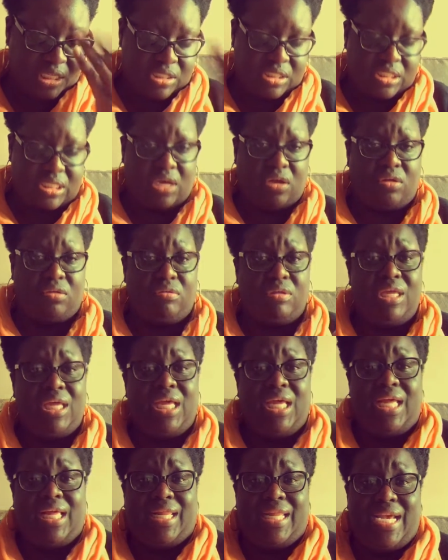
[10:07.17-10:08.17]
So
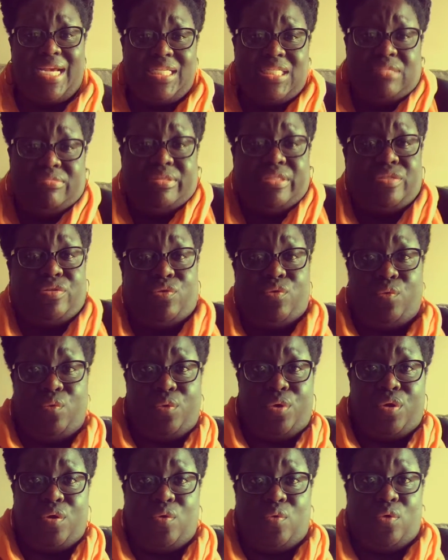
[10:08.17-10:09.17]
that's what's
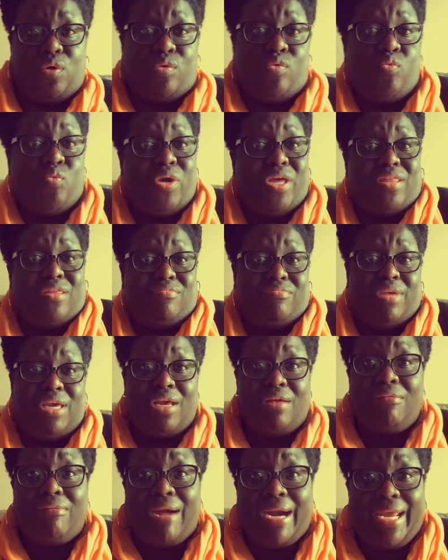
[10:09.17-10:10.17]
going on with
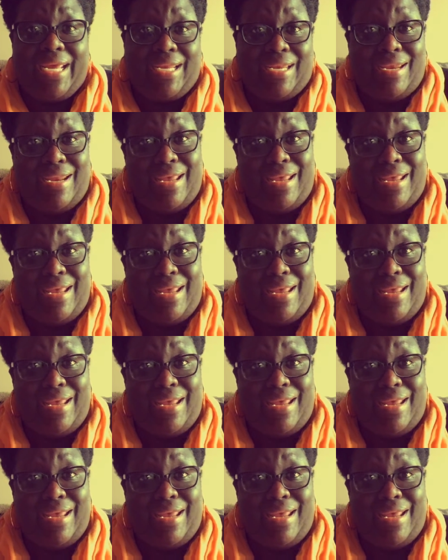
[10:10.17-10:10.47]
me right